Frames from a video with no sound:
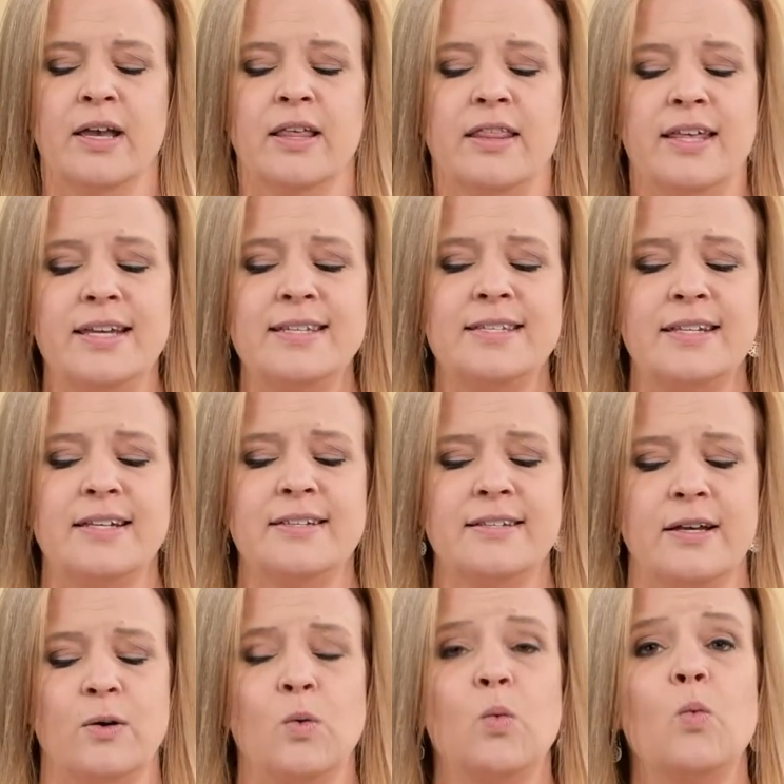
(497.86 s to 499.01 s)
This is
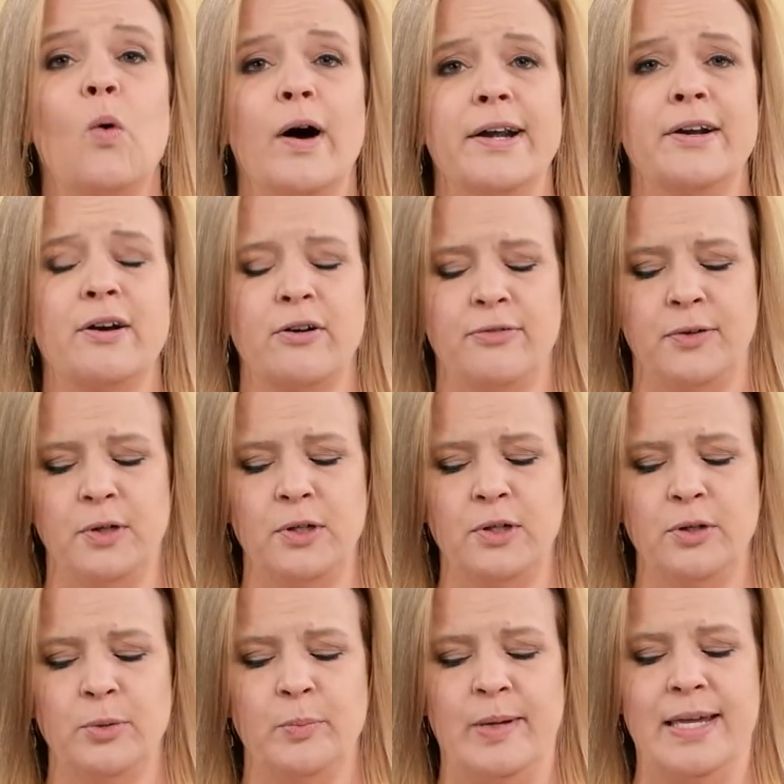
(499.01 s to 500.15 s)
a
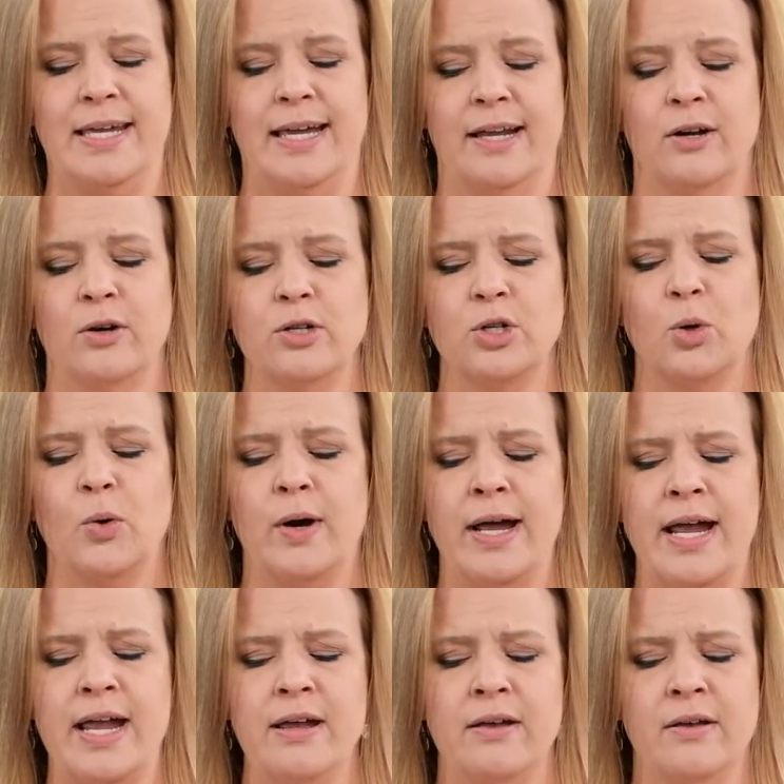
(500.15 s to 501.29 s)
wonderful beginner
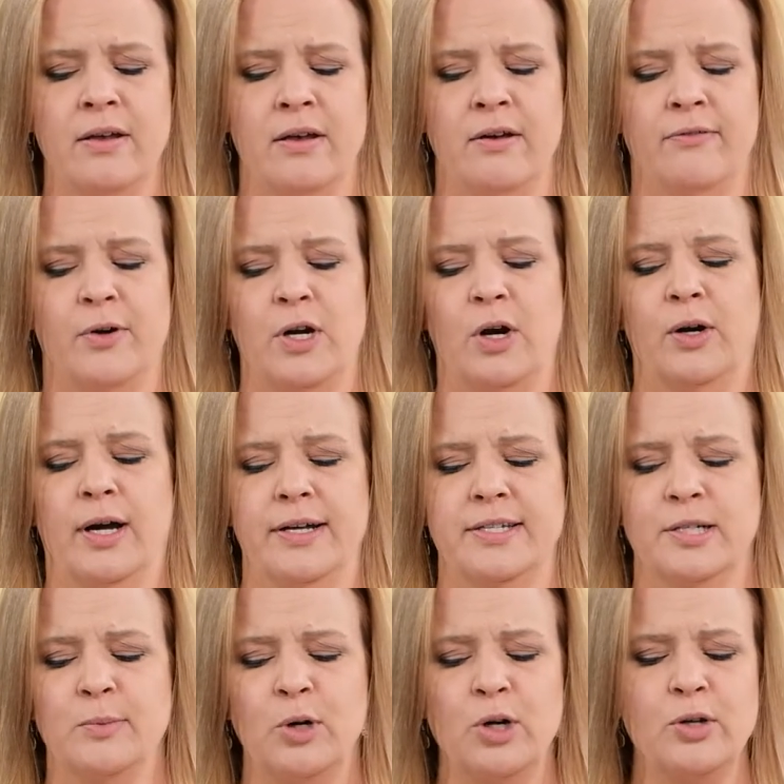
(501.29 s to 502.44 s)
toy for your
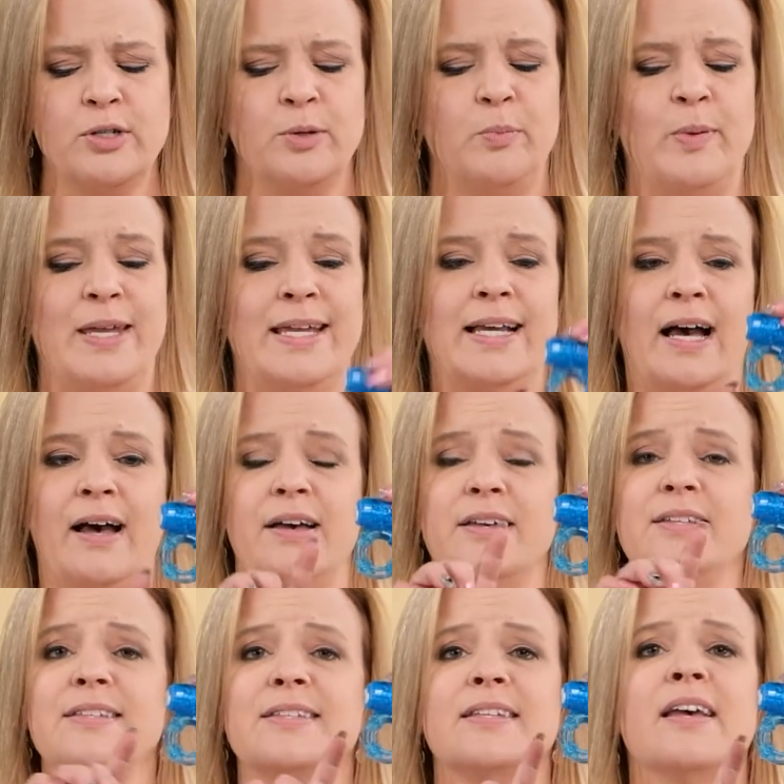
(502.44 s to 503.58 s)
customers
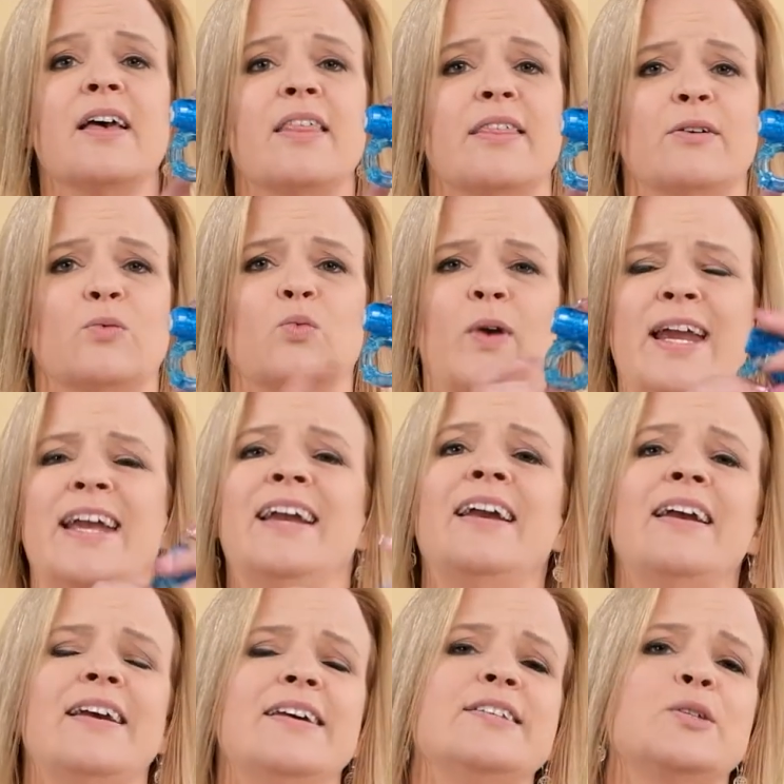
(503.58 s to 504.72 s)
because the ring
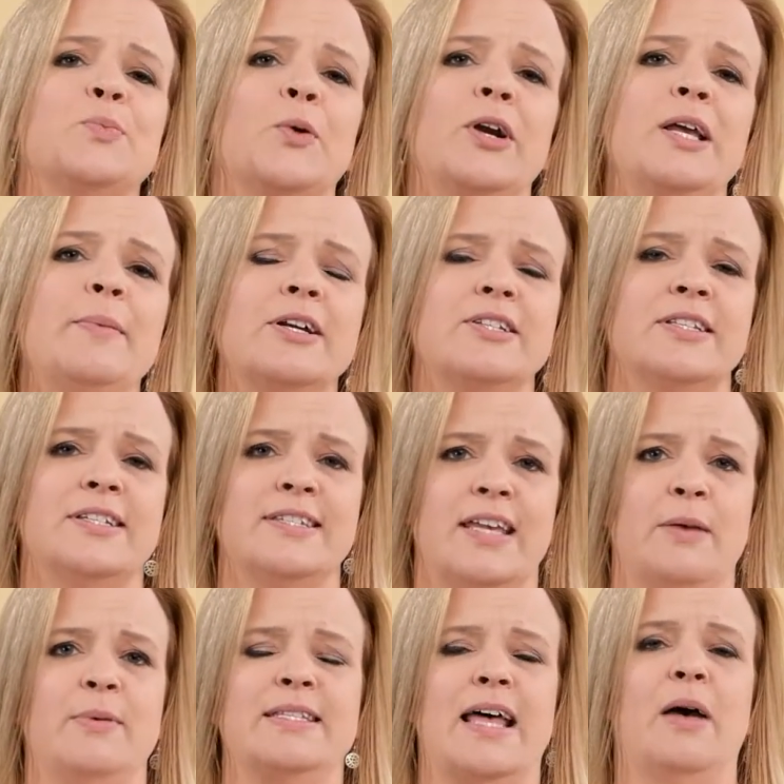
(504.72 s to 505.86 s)
is pretty much the
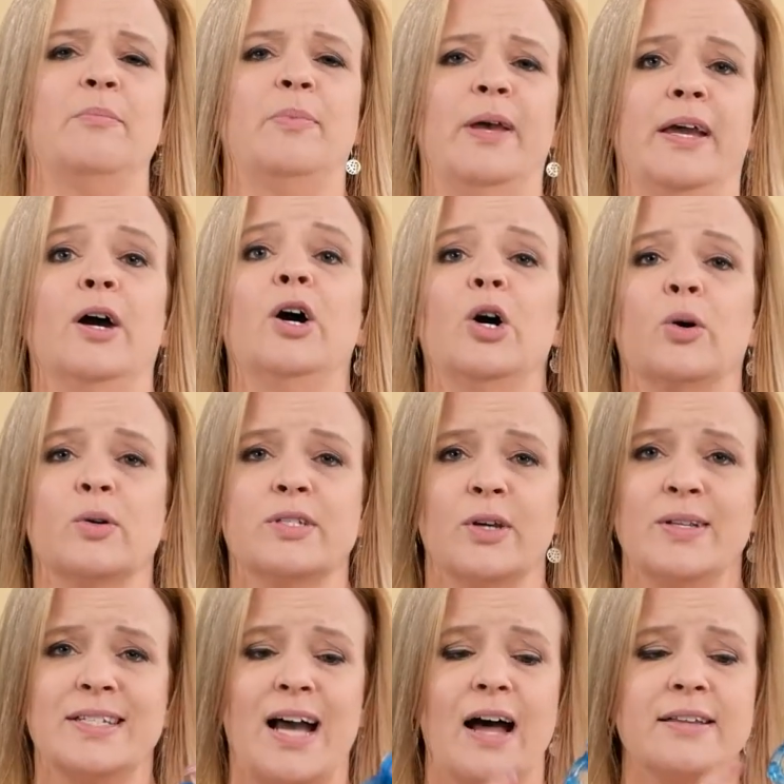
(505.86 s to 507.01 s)
same as that Big O. So
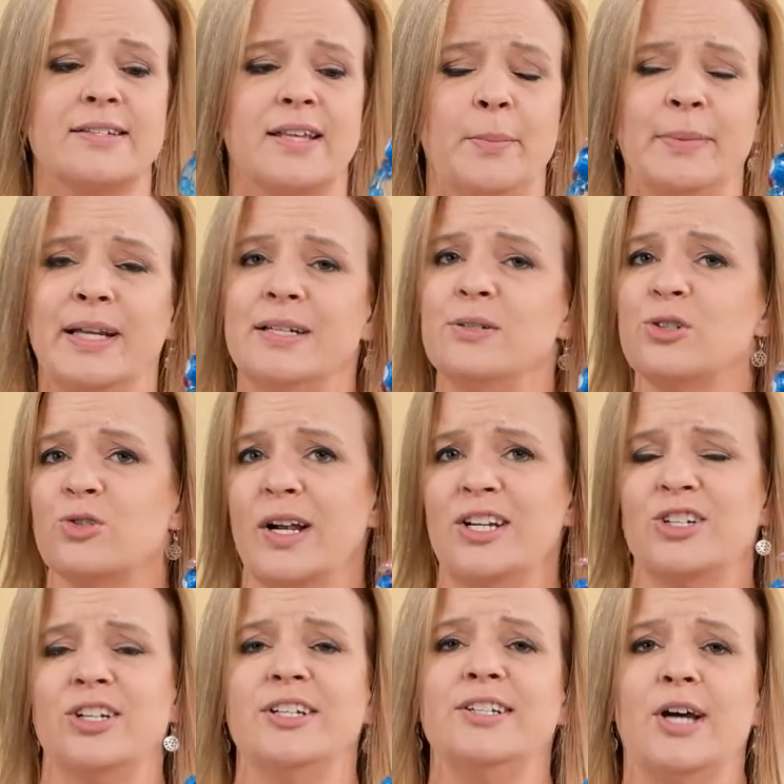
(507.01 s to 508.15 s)
it's got some
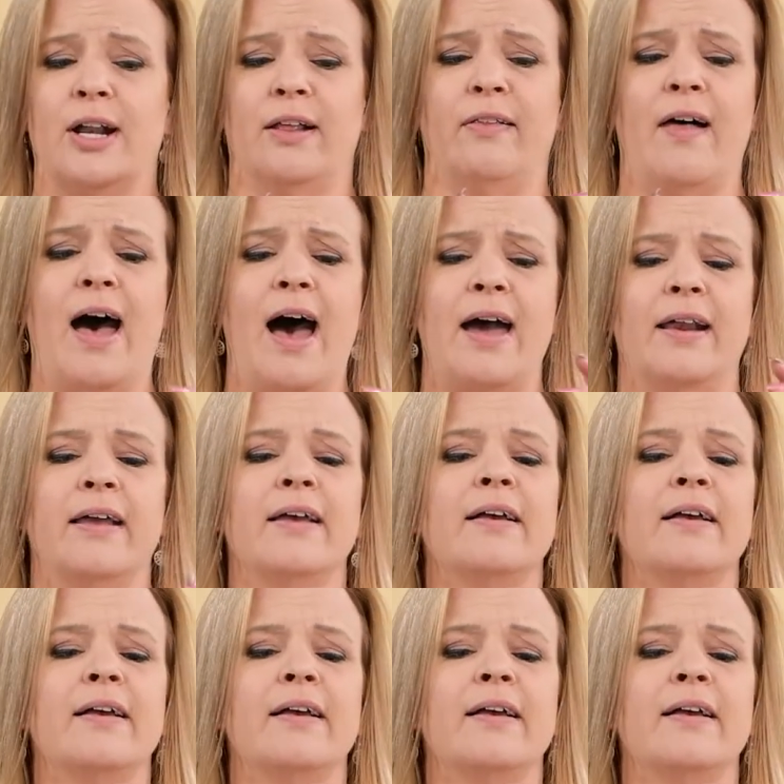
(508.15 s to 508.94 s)
constriction, not a lot.